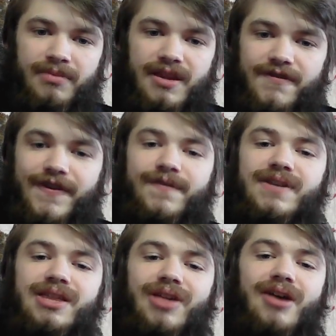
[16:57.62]

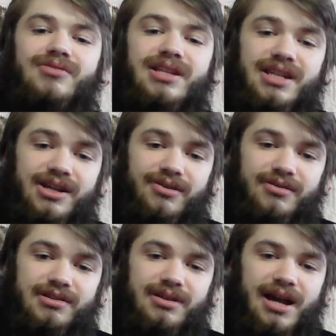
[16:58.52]
50,000
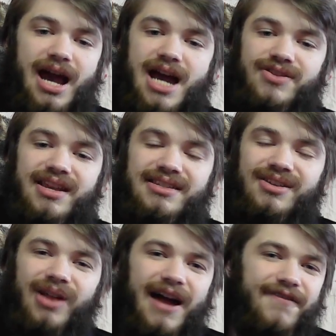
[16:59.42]
years, and they
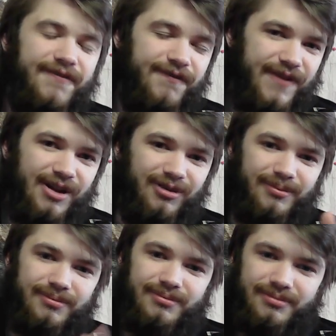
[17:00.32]
still have
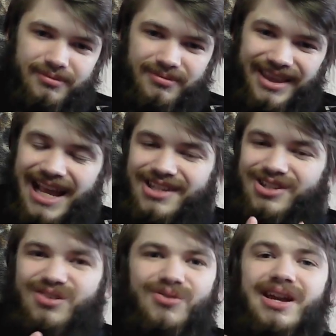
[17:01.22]
film. That's
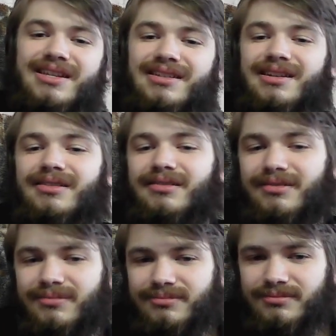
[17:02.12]
crazy.
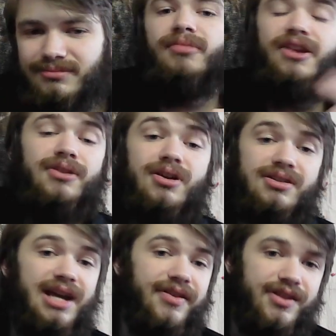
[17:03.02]
Now,
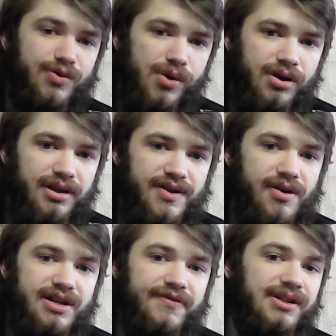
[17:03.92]
alongside this quirk, there
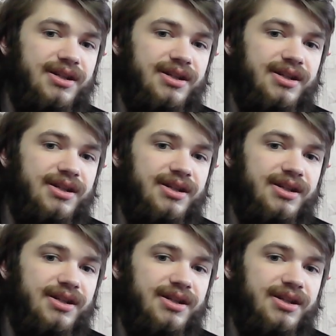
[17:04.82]
are definitely